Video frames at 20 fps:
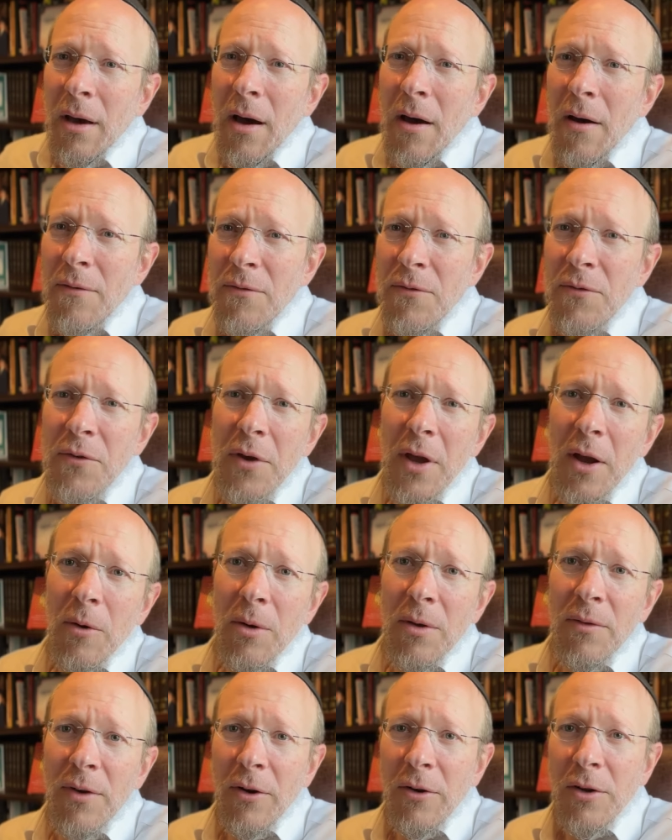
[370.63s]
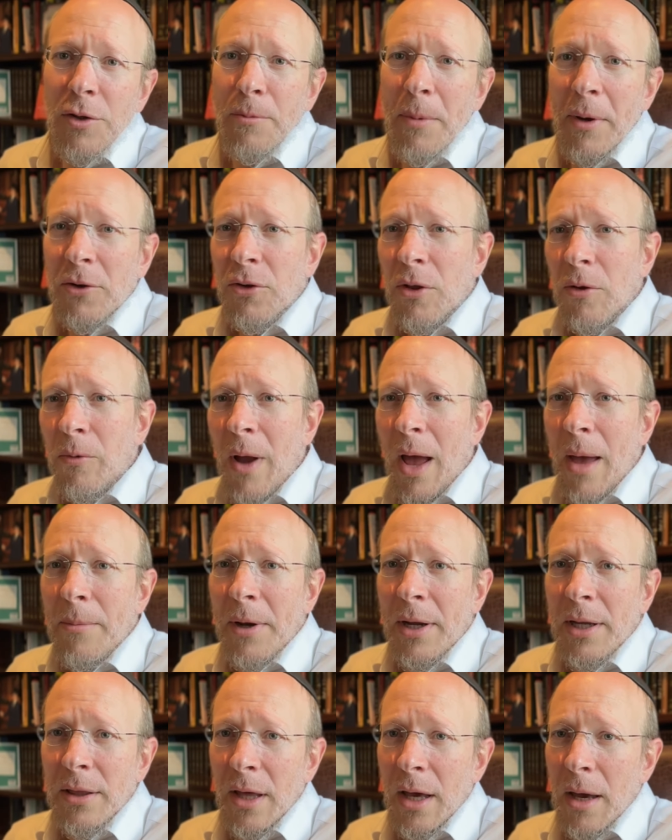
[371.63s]
a very, very special
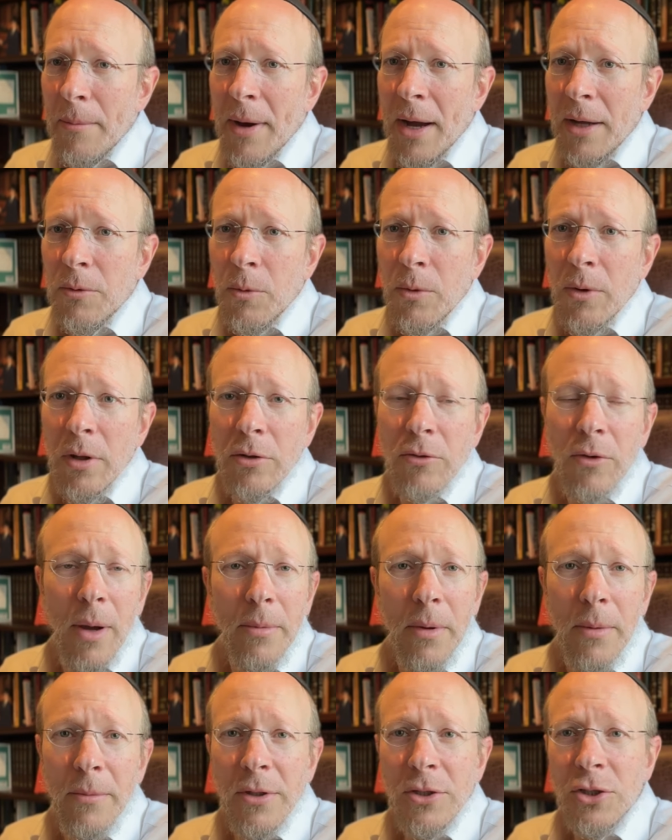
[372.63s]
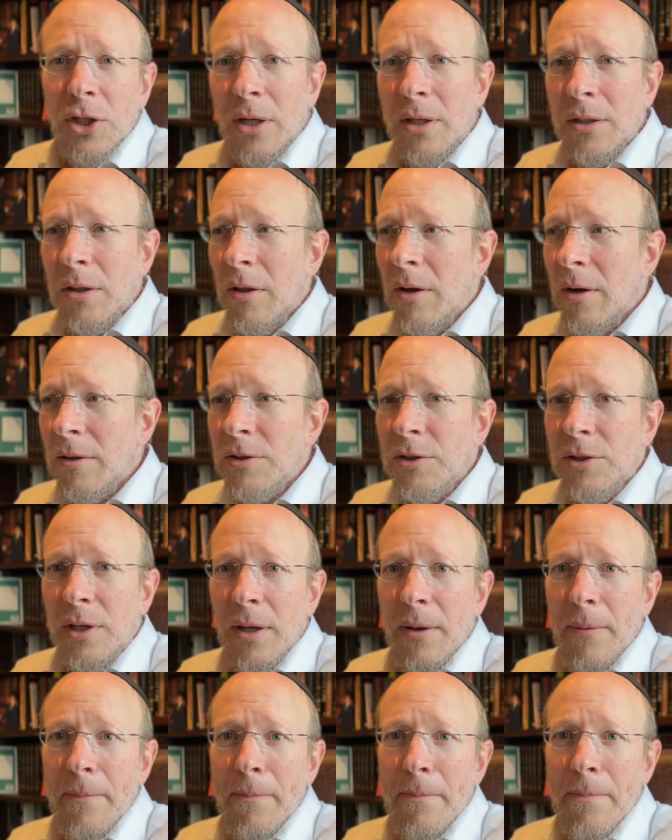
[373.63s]
rabbi in the Chabad world, Rabbi Moshe Kotlarsky.